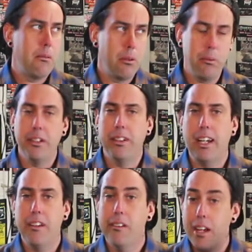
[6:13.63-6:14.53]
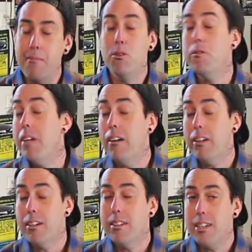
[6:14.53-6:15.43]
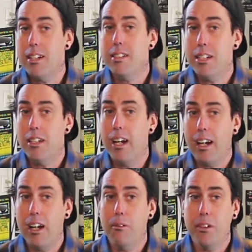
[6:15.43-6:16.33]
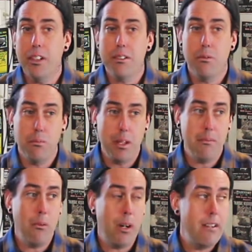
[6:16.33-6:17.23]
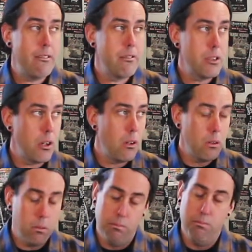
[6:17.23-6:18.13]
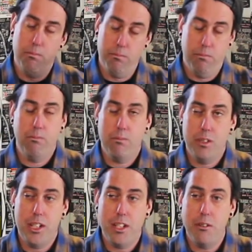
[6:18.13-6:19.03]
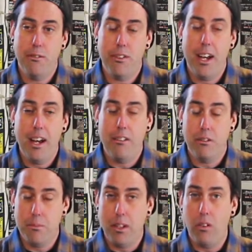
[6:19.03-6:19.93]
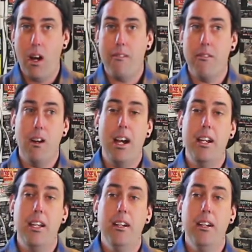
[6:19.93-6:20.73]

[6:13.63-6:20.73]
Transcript: We wheel together. They moved out here to Tennessee to hang out with us, with me and my wife. So stay tuned for that. There's going to be a lot of variety.